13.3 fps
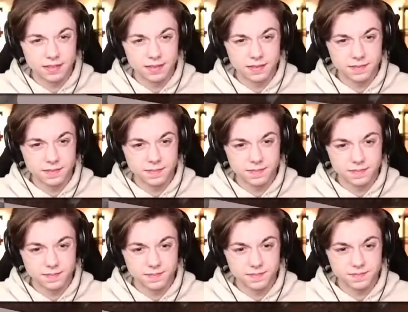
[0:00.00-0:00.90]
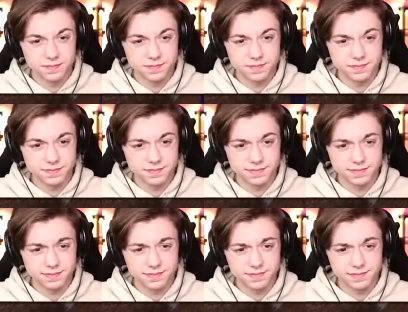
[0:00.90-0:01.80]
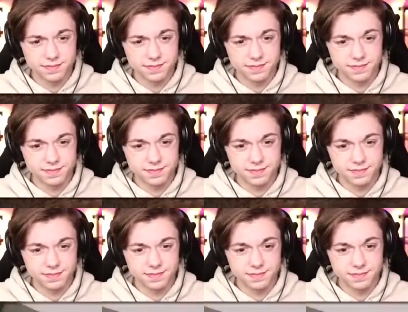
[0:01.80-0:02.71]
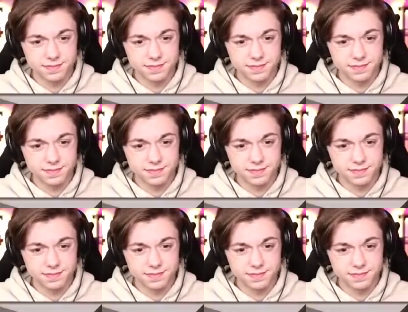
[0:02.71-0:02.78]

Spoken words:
No one is speaking in this clip.